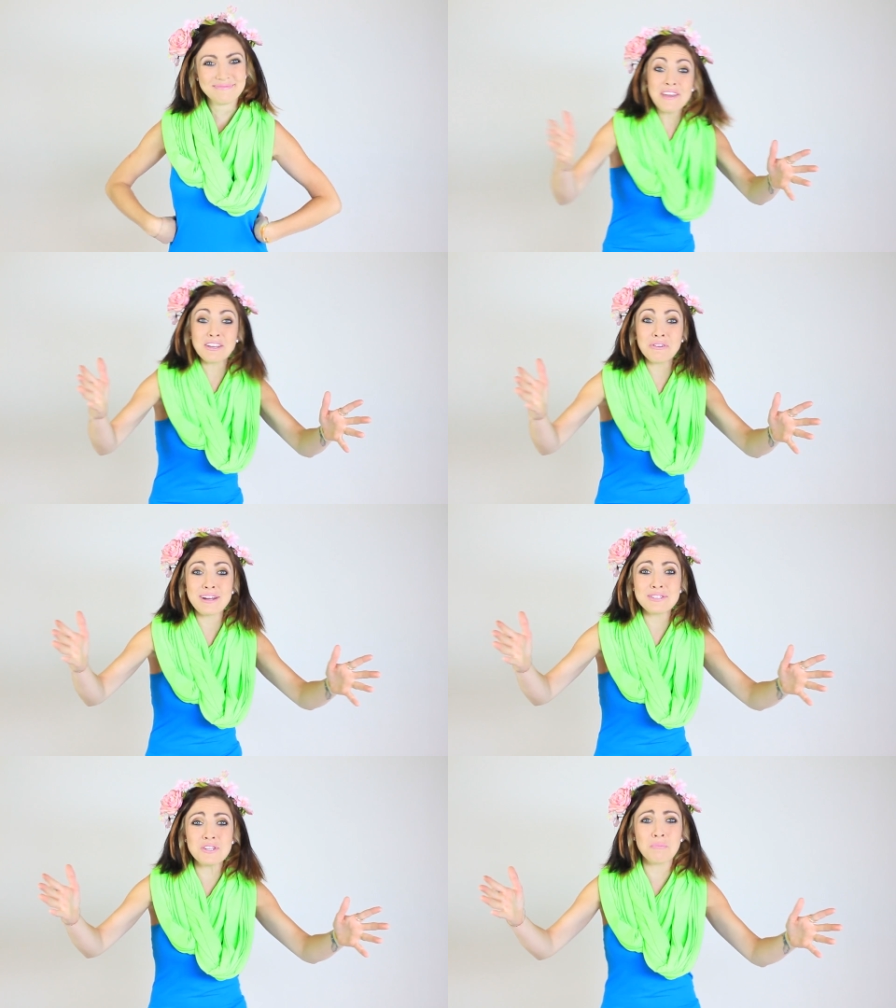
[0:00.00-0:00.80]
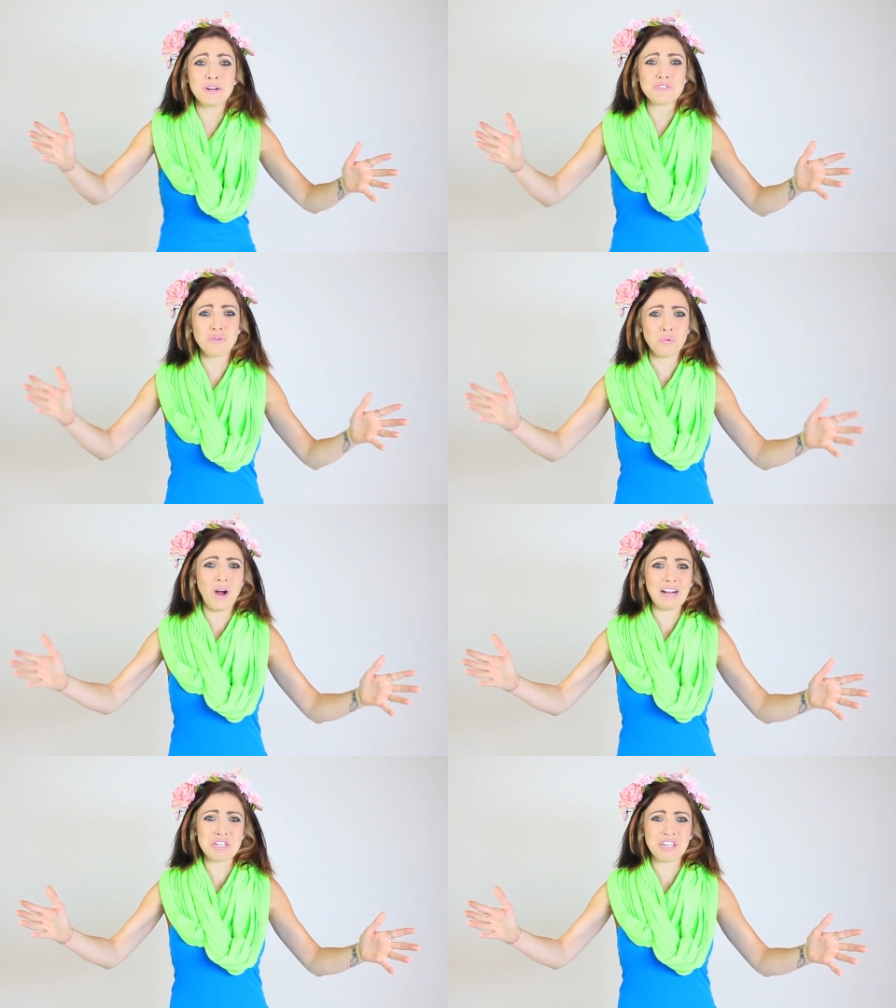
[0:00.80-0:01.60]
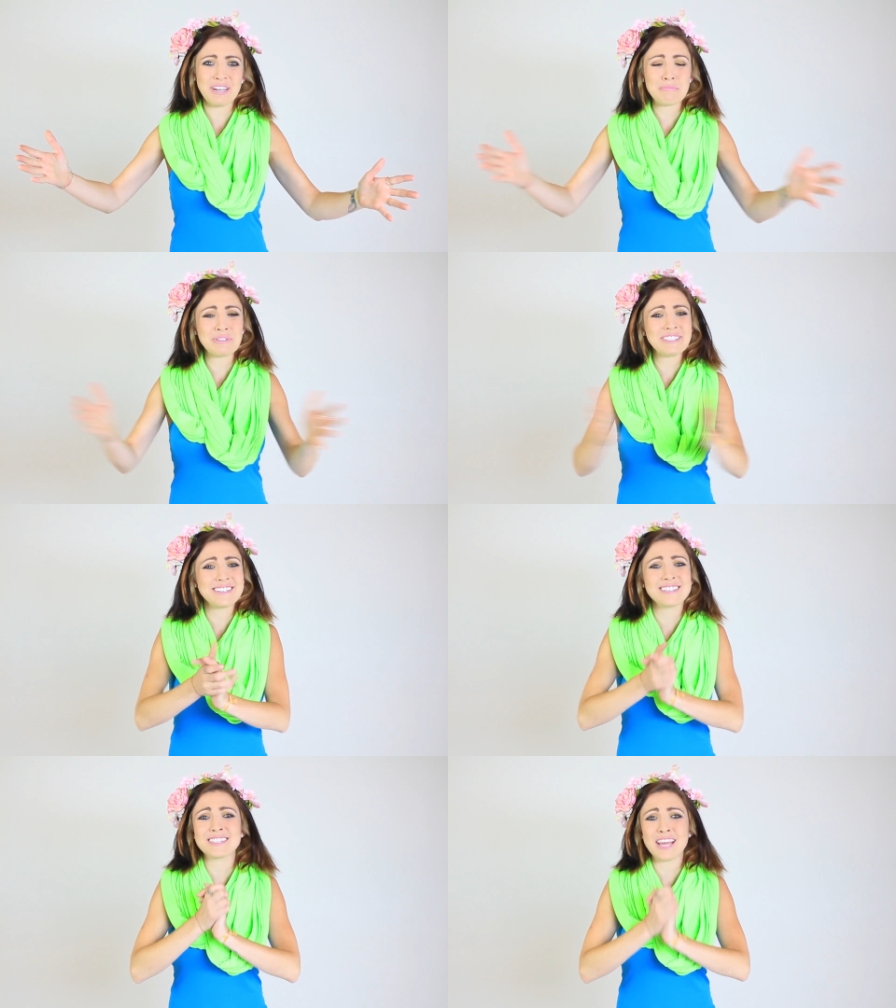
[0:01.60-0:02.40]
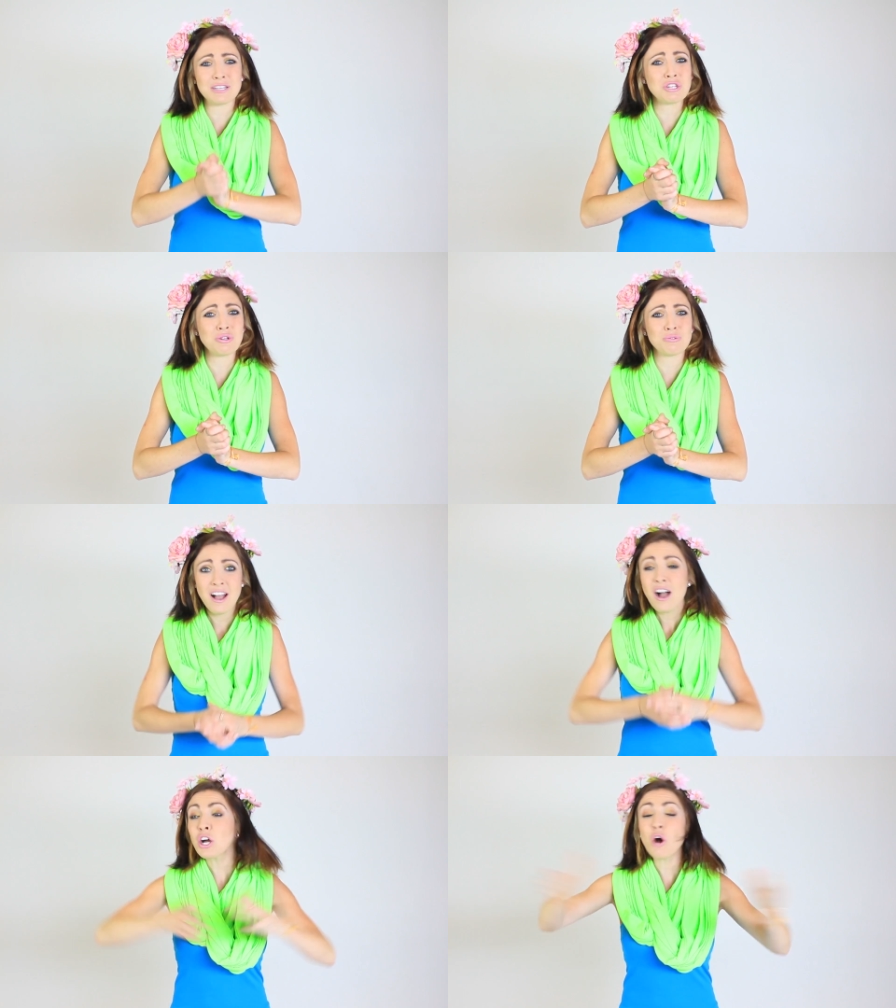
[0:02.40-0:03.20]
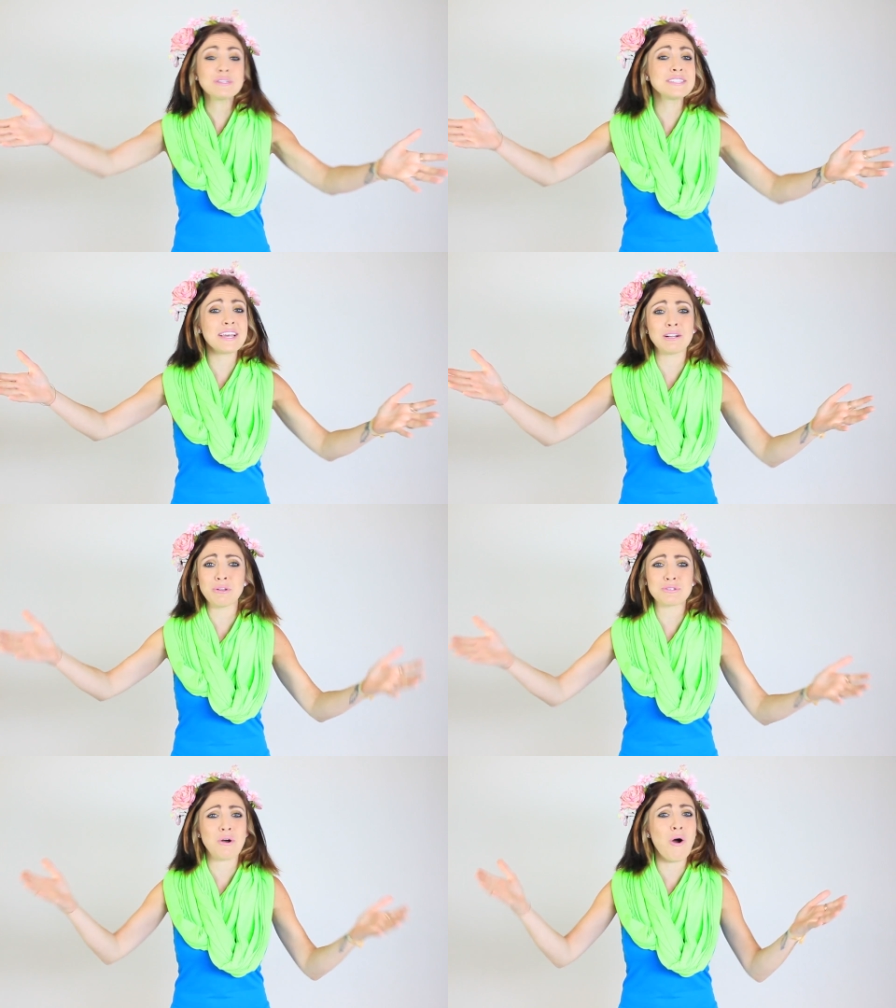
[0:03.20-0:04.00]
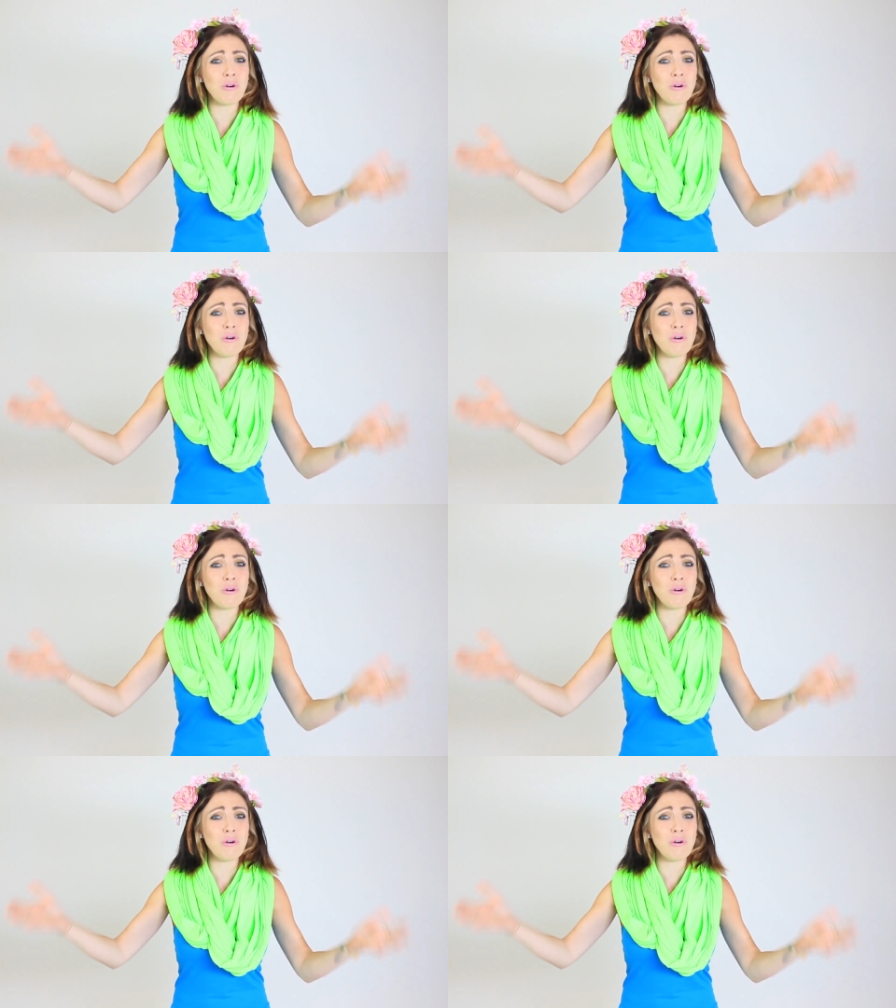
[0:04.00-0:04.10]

Thank you guys so much for watching. Please stay tuned. Go and say hello to